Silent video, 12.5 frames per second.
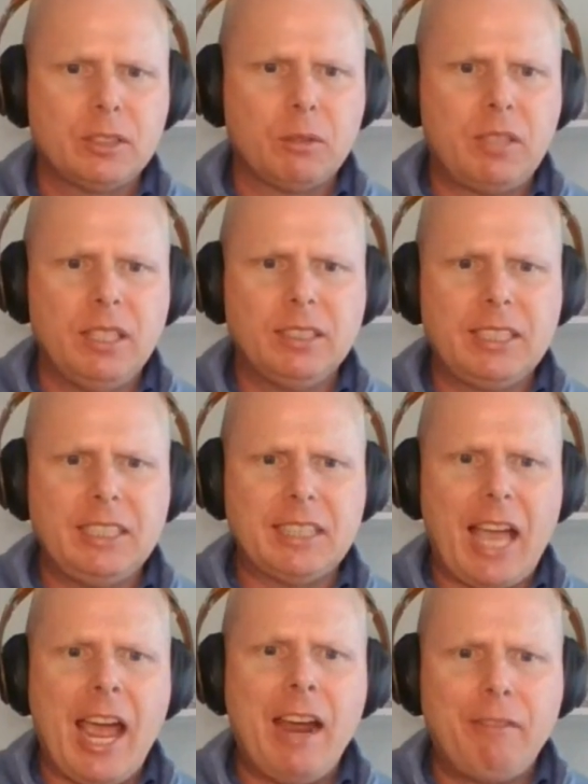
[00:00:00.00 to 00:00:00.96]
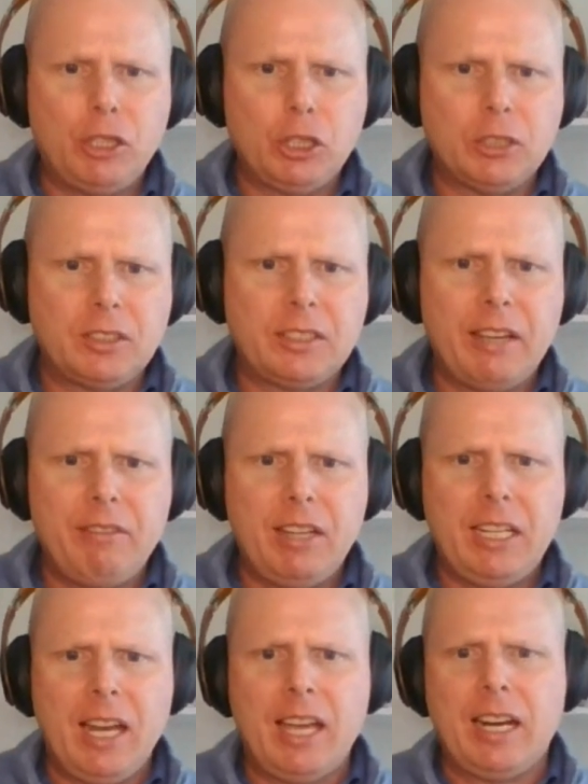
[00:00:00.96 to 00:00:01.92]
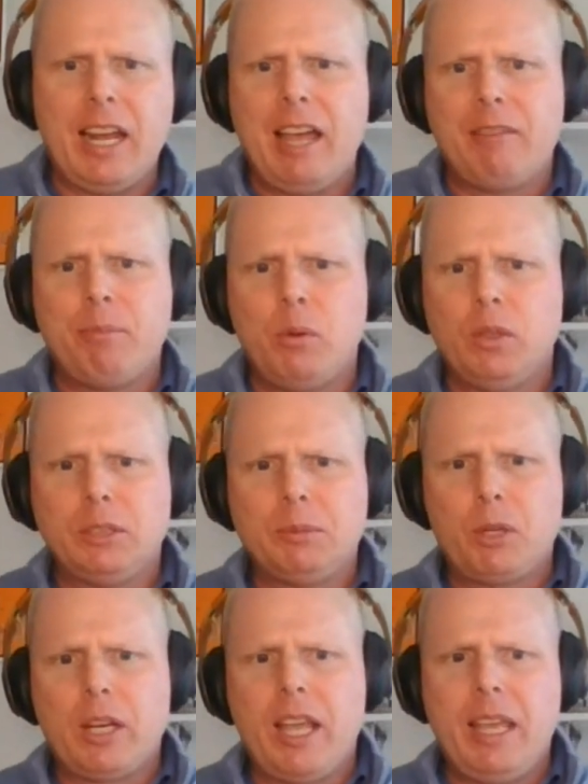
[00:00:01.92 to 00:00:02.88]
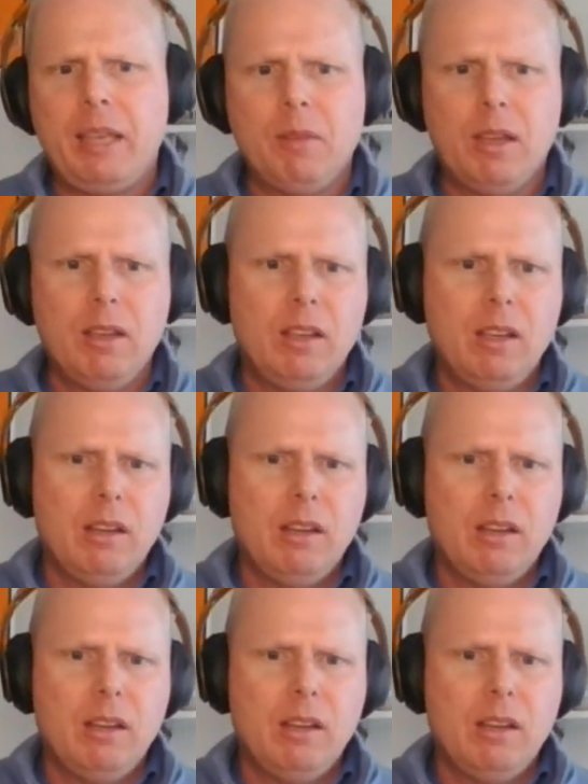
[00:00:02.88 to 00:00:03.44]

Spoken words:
So Tennessee's averaging 79.5 points per game,